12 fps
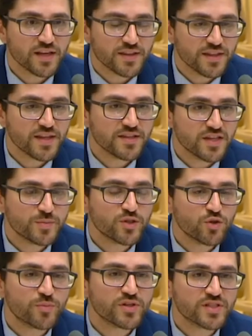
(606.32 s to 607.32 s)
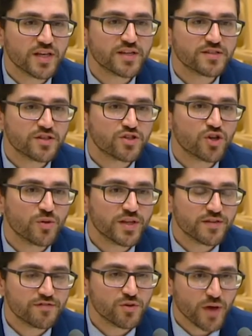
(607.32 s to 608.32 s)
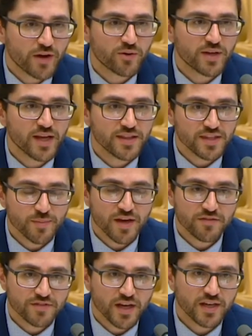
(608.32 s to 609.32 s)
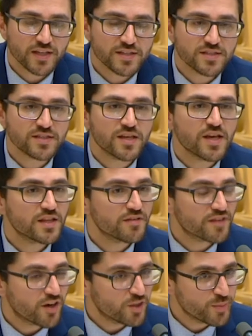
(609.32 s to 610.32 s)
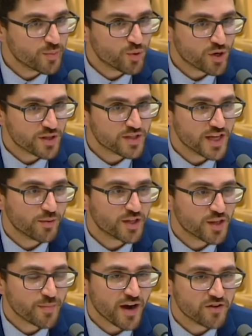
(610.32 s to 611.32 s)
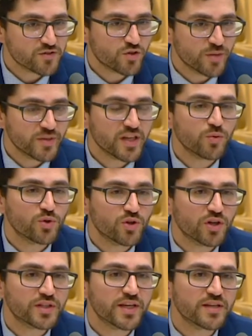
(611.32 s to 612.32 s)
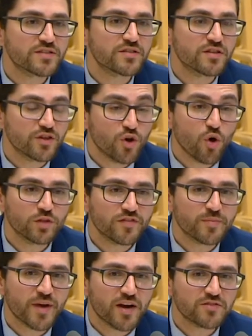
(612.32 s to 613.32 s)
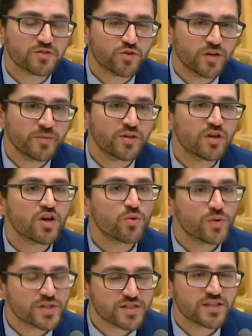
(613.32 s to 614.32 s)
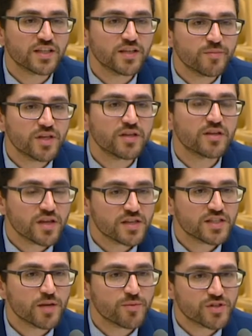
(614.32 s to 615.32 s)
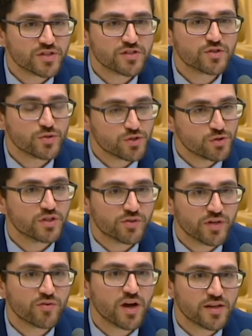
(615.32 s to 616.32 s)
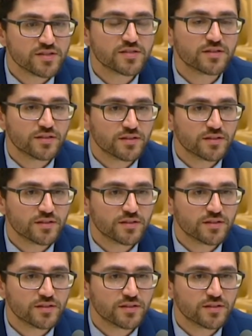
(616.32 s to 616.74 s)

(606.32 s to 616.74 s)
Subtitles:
yeah. There's been numerous studies that show that if you aggregate the amount of targets that have currently been put on the table under the Paris Agreement, it would not get us to the goal of the Paris Agreement, which is to limit temperatures to a 2-degree rise.